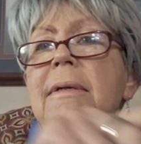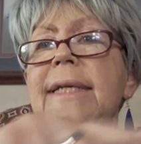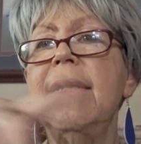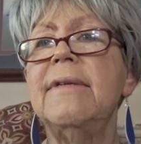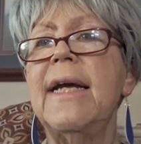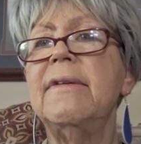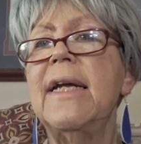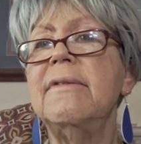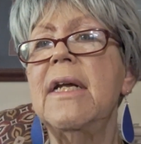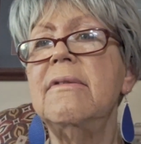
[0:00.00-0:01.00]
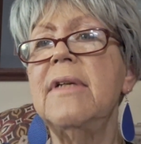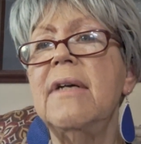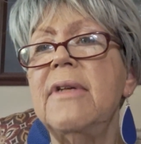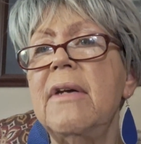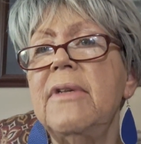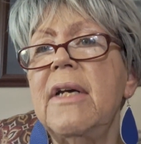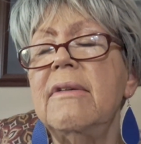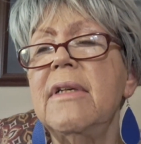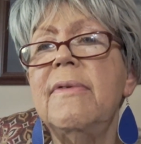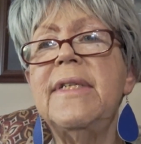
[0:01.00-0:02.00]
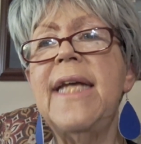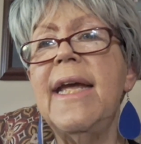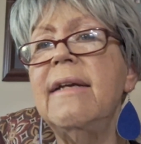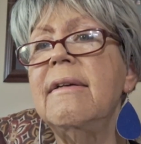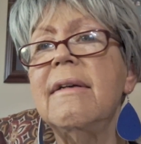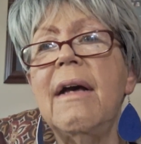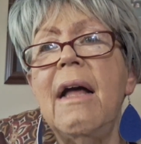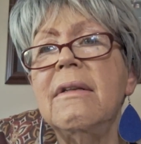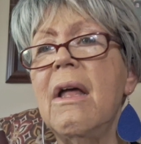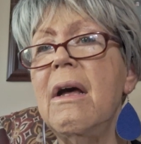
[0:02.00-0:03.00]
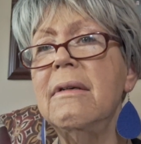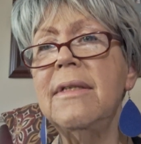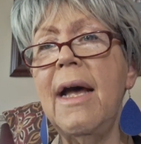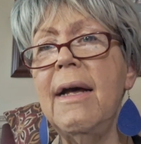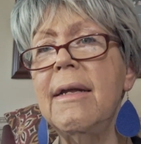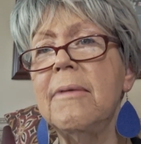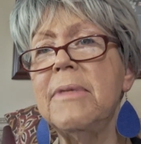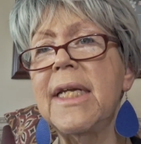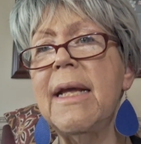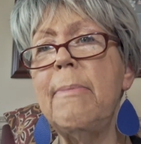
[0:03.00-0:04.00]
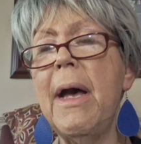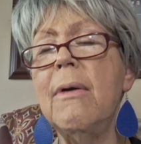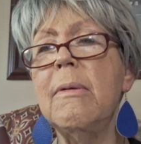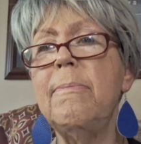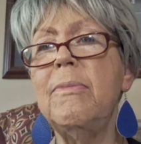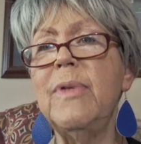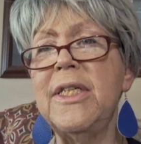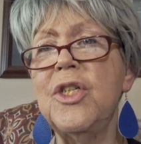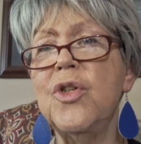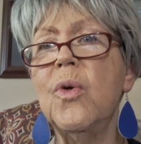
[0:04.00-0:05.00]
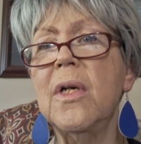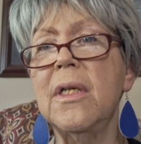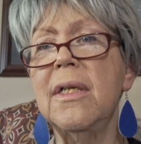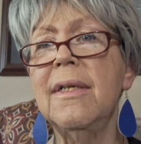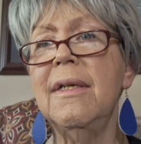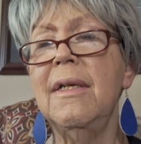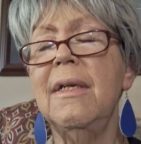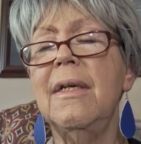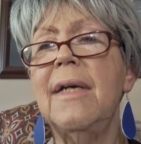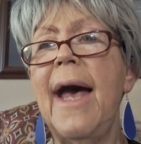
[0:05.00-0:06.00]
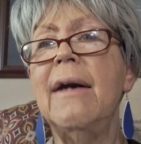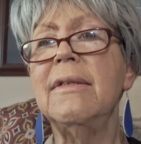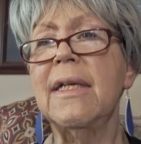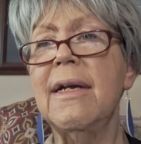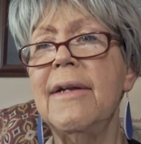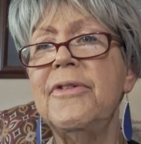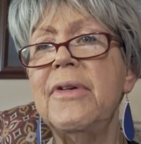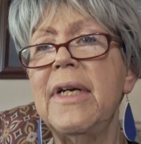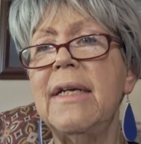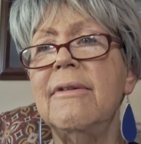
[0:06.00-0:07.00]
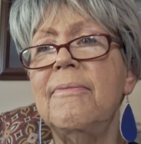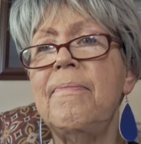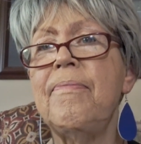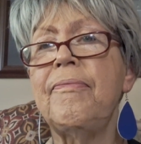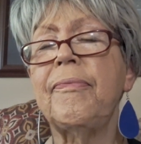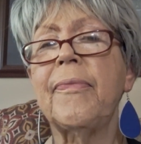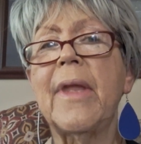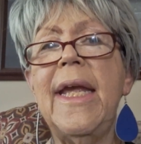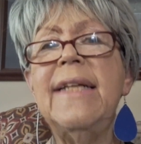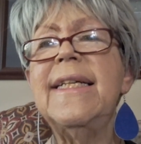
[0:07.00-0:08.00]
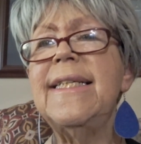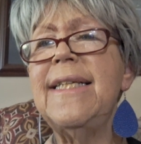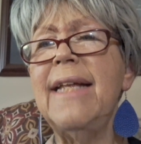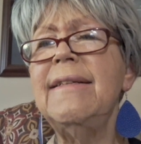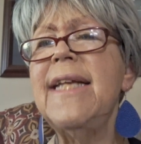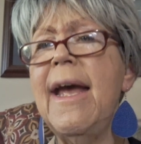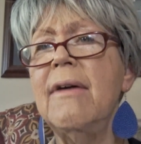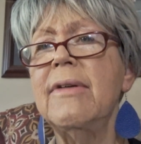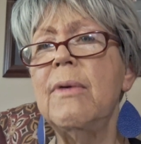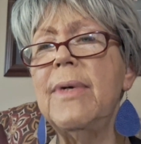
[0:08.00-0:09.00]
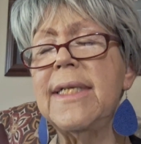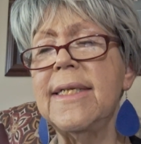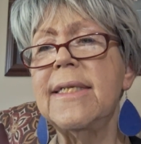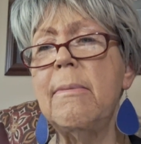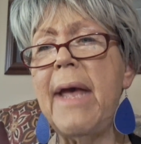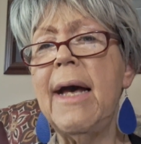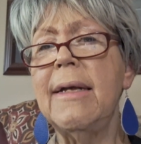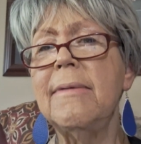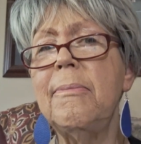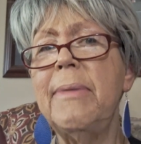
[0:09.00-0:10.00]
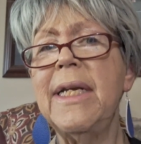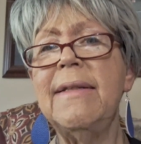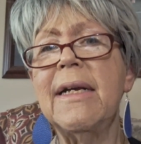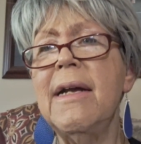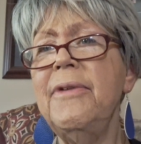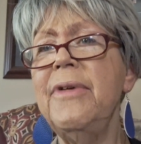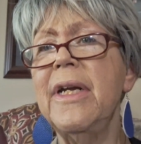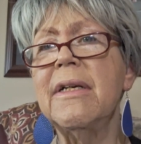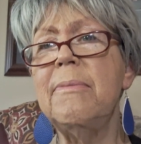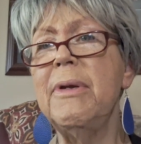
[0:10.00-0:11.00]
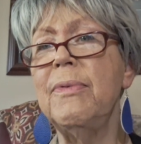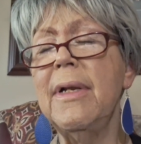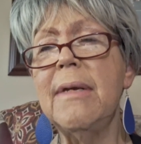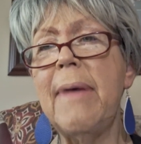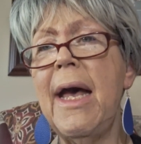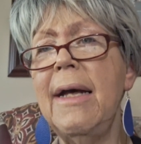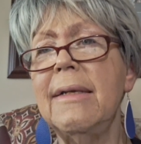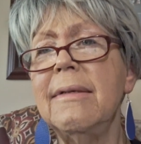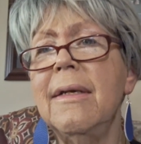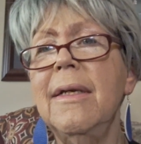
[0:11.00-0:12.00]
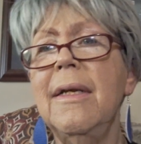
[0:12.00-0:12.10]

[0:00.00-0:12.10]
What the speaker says: Down, down, down, down, down, down, down. It would take a long time to get power restored out in the country. In town, it wasn't so bad, but in the country, it could be really bad.